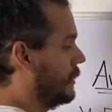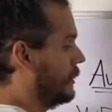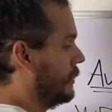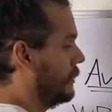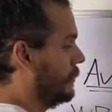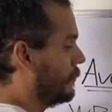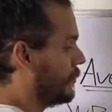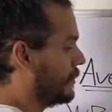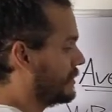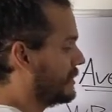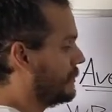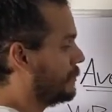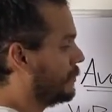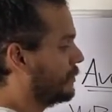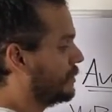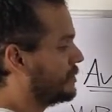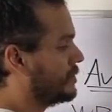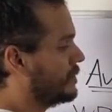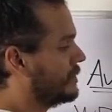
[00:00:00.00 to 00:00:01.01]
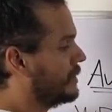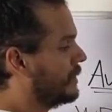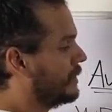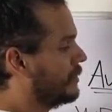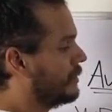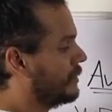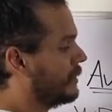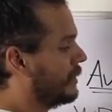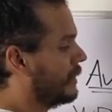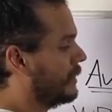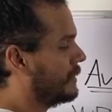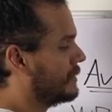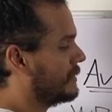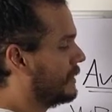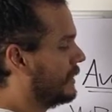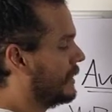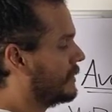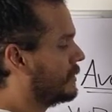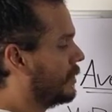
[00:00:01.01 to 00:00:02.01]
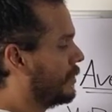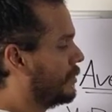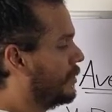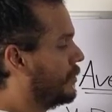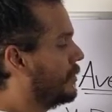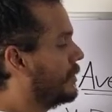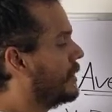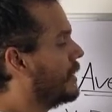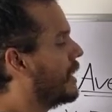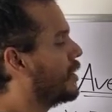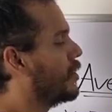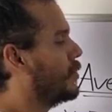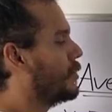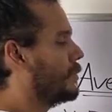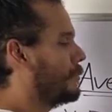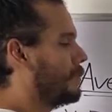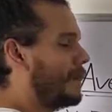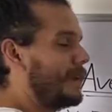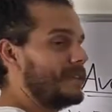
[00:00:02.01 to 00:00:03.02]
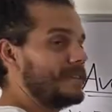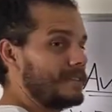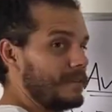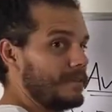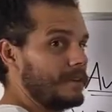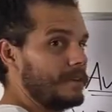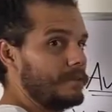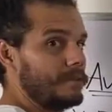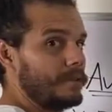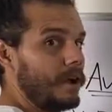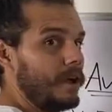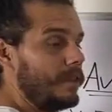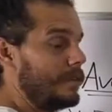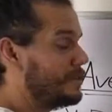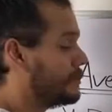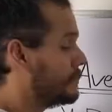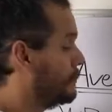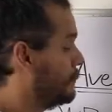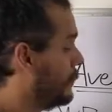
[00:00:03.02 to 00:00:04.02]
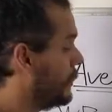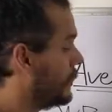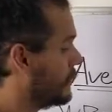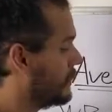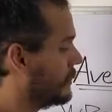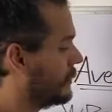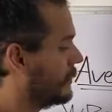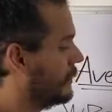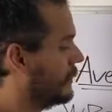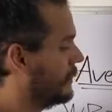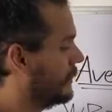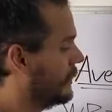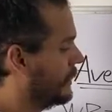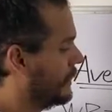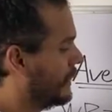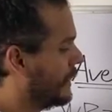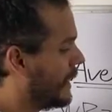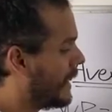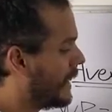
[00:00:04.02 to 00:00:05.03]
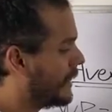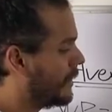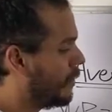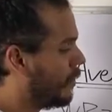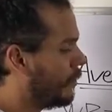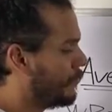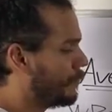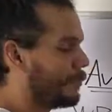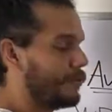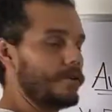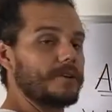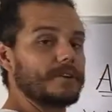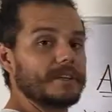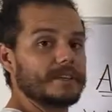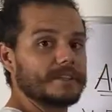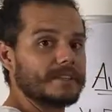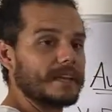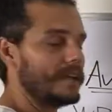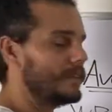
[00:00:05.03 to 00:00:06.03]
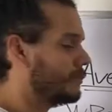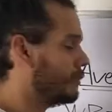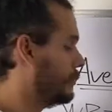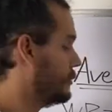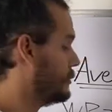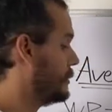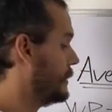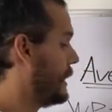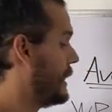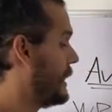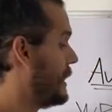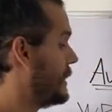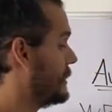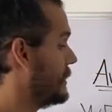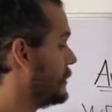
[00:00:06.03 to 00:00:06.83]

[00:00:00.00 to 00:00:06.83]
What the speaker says: for example, she didn't select the 30, I could have made $70, but I offer her the sandals and I did